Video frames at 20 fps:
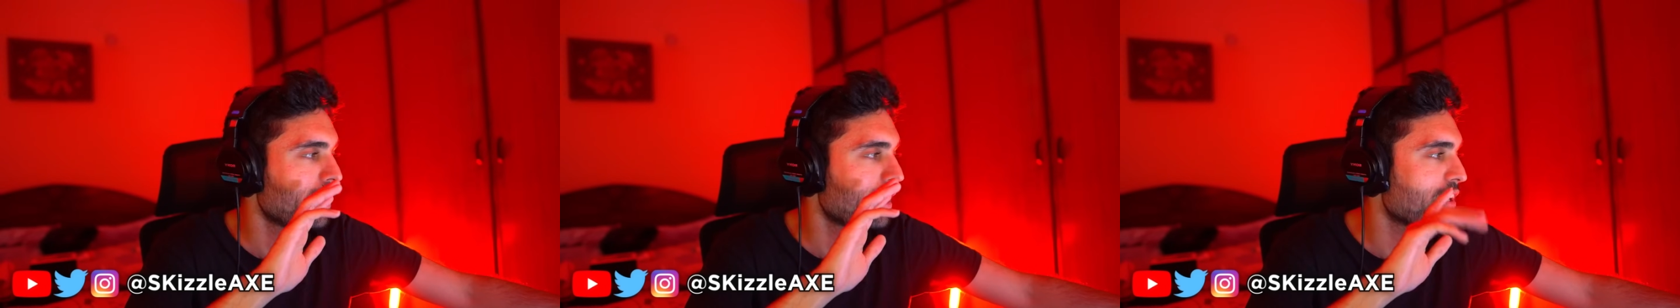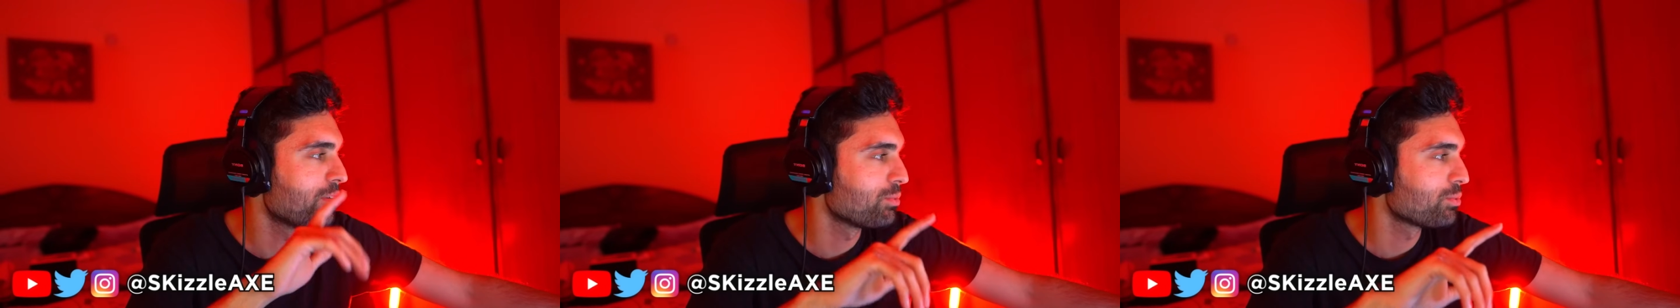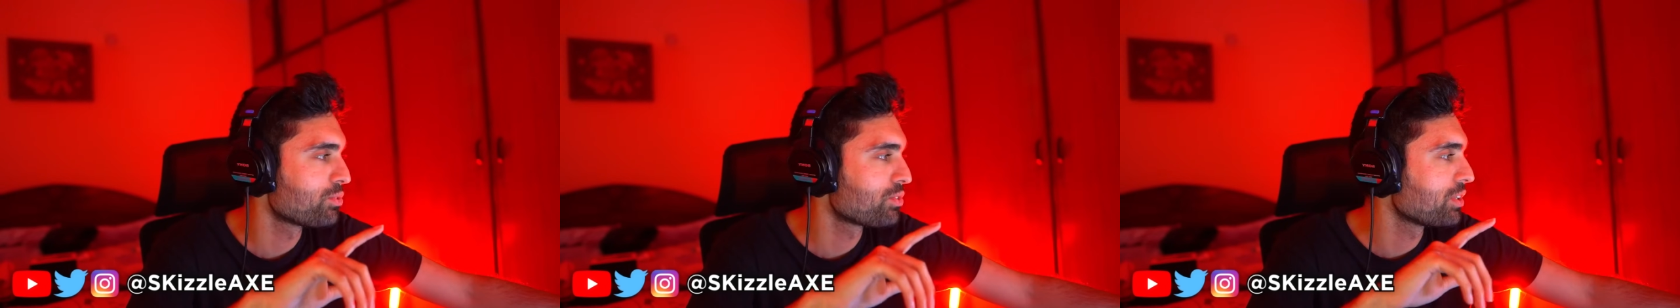
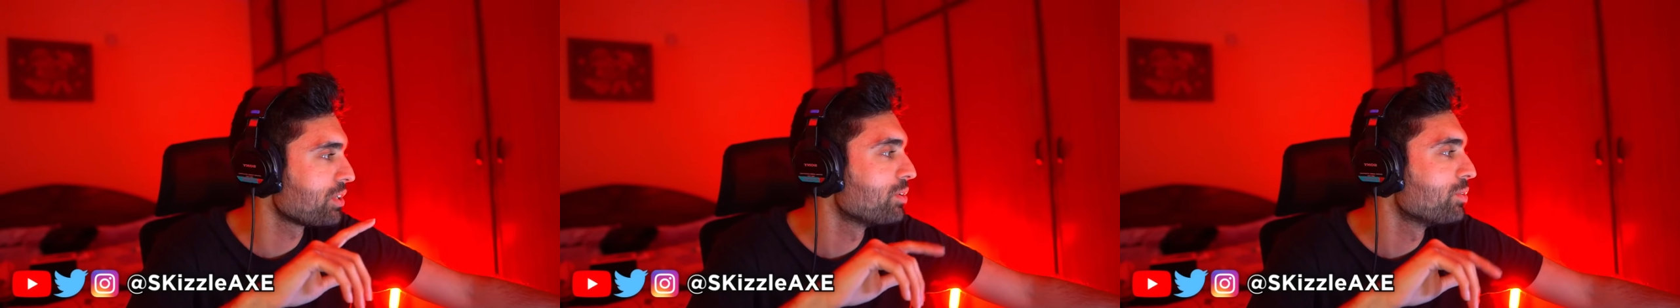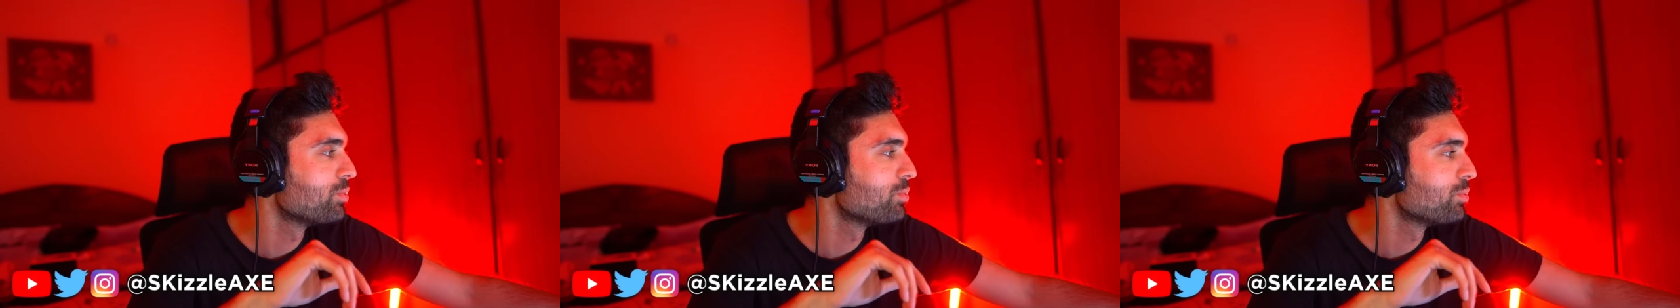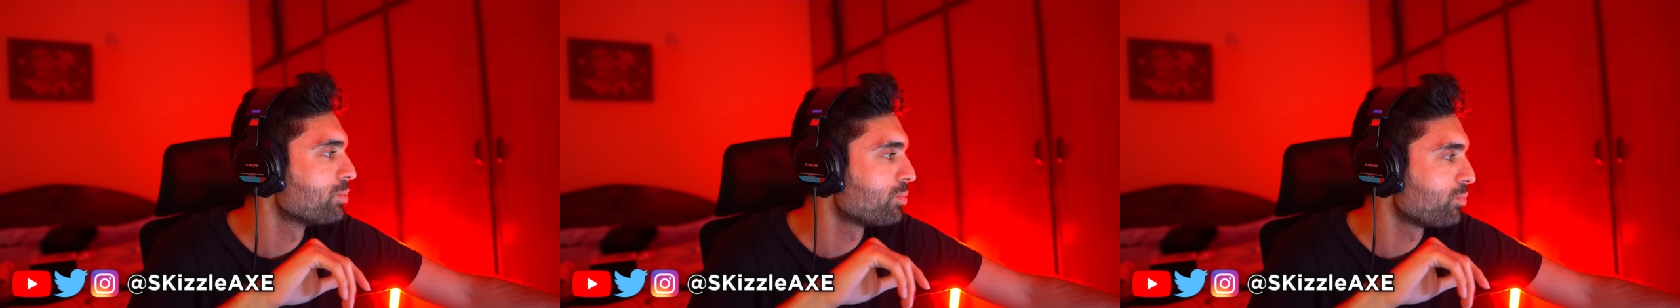and I will see
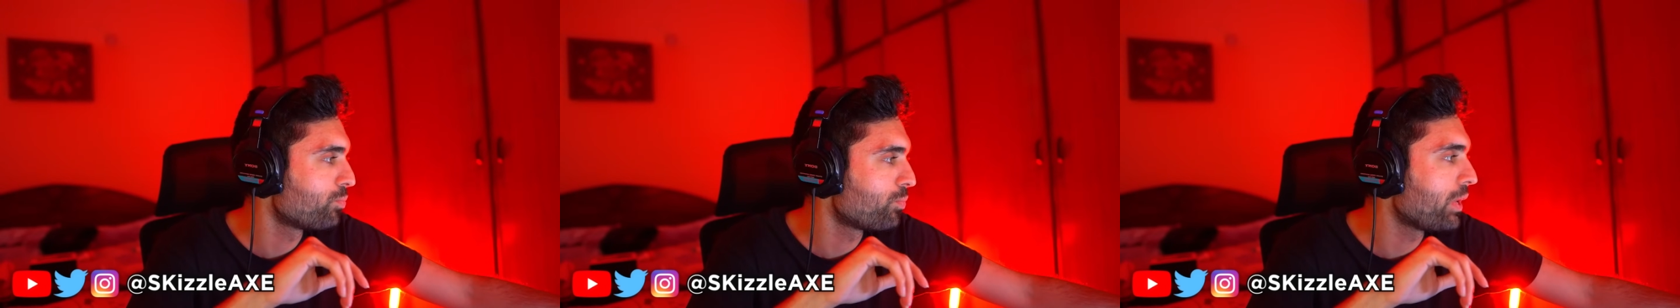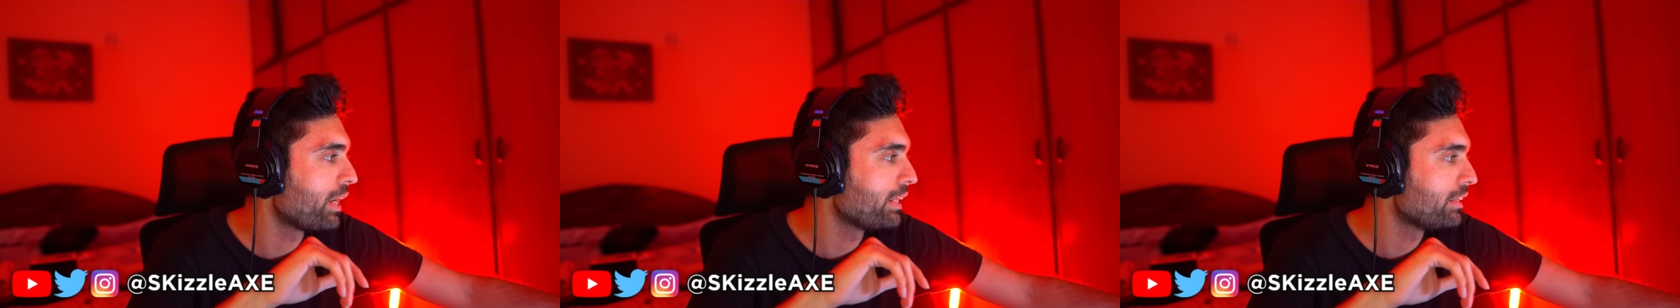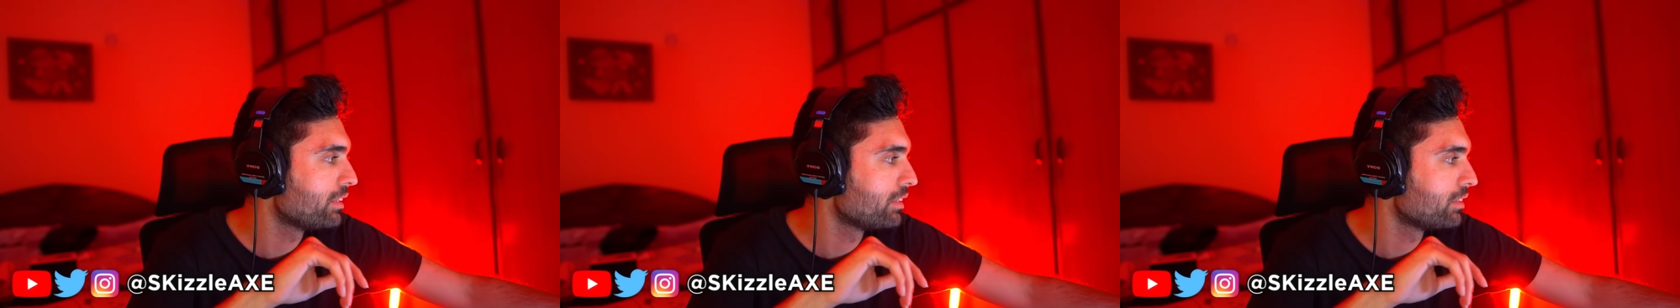you
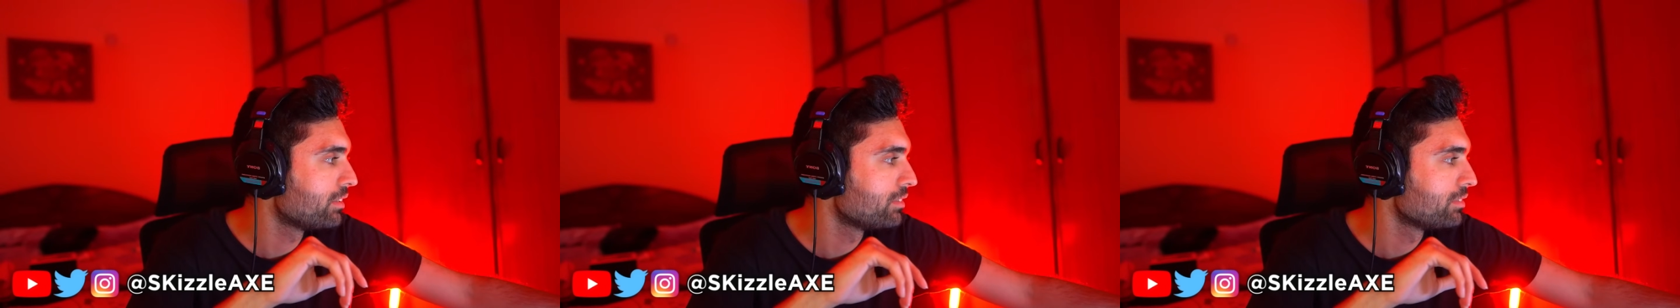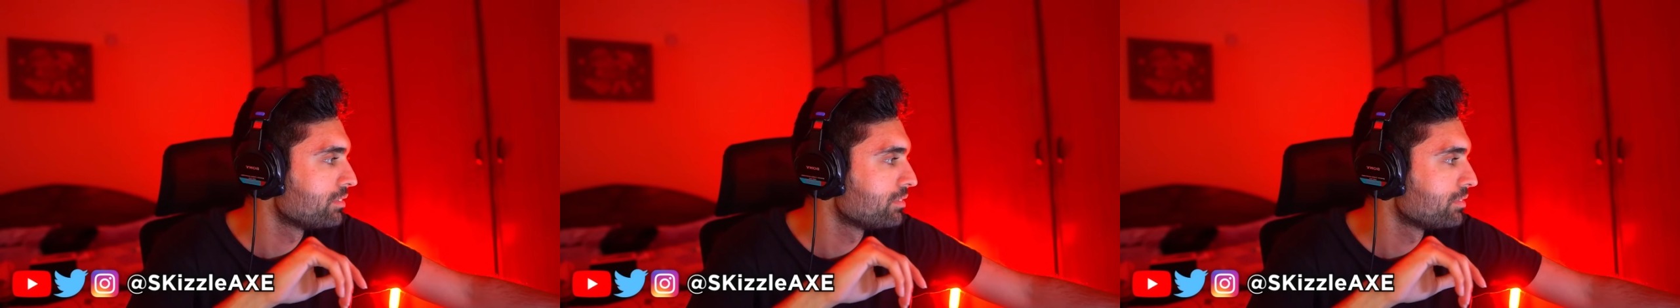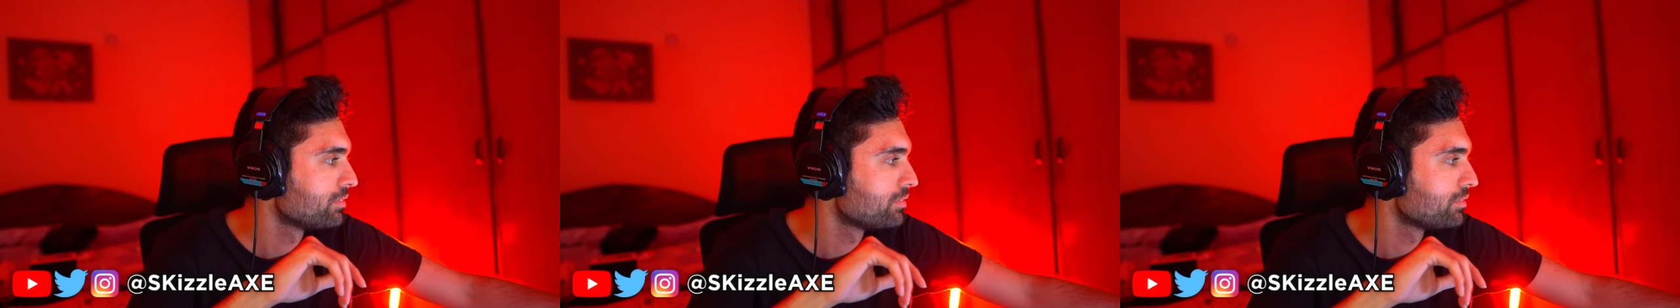right there.